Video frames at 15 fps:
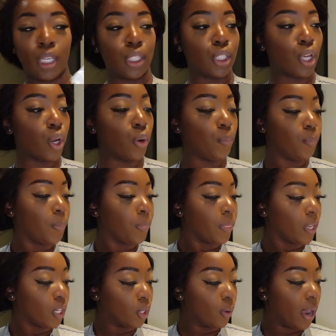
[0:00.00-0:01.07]
So
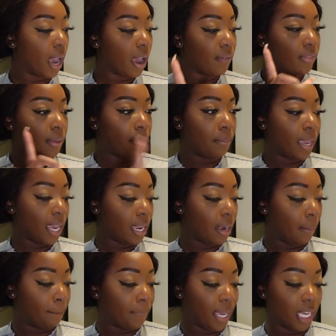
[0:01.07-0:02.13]
you have the
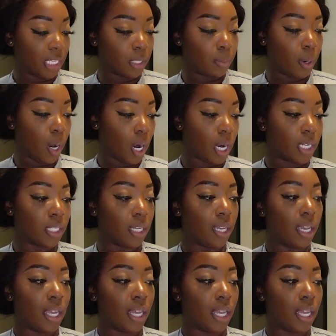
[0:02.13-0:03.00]
main base part,